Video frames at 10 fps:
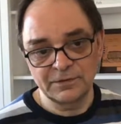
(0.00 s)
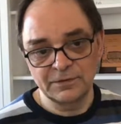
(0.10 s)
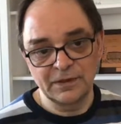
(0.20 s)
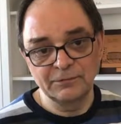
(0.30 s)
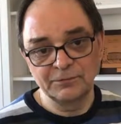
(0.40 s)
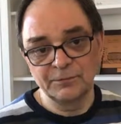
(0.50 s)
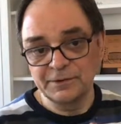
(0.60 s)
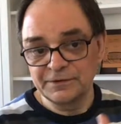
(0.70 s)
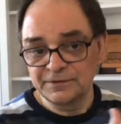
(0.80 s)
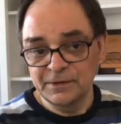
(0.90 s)
if
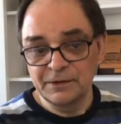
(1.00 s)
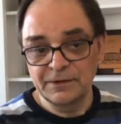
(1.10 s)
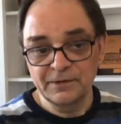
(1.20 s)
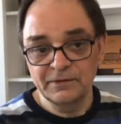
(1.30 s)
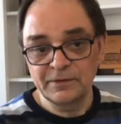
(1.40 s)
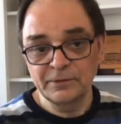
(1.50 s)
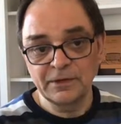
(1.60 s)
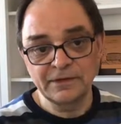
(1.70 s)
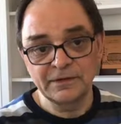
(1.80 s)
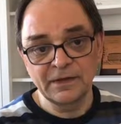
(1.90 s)
we
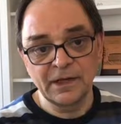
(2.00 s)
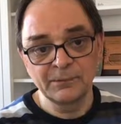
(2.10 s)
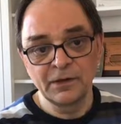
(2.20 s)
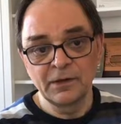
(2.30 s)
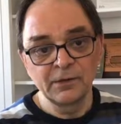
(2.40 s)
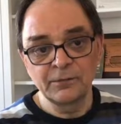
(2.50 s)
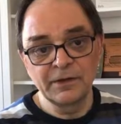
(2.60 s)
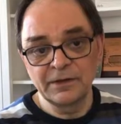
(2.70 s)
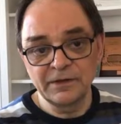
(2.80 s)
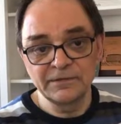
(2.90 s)
simulate the game, we
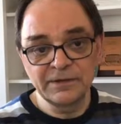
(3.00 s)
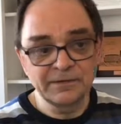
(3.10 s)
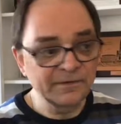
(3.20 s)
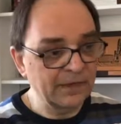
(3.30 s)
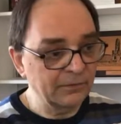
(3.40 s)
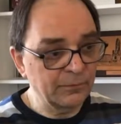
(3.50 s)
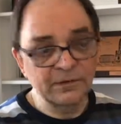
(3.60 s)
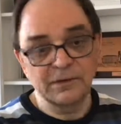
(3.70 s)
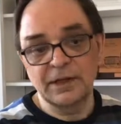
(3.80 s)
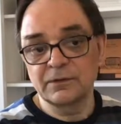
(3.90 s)
can easily say,
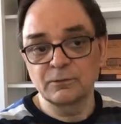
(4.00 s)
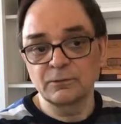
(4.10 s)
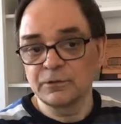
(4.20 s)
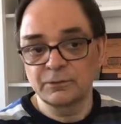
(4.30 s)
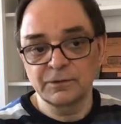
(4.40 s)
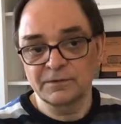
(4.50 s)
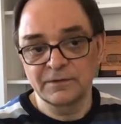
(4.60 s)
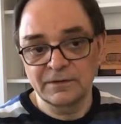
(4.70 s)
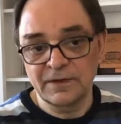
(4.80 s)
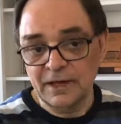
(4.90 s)
well, at what was
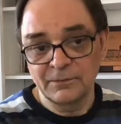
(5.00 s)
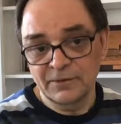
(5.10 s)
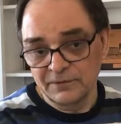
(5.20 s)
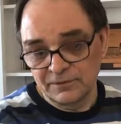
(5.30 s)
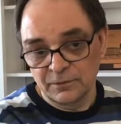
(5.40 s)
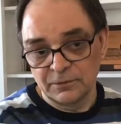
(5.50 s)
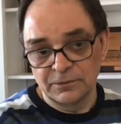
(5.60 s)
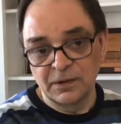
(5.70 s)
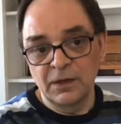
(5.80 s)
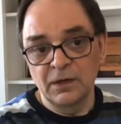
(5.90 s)
the time they scored,
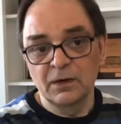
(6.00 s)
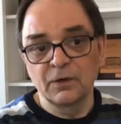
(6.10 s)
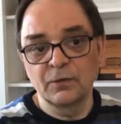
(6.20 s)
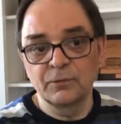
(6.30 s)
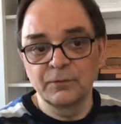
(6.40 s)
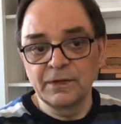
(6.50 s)
or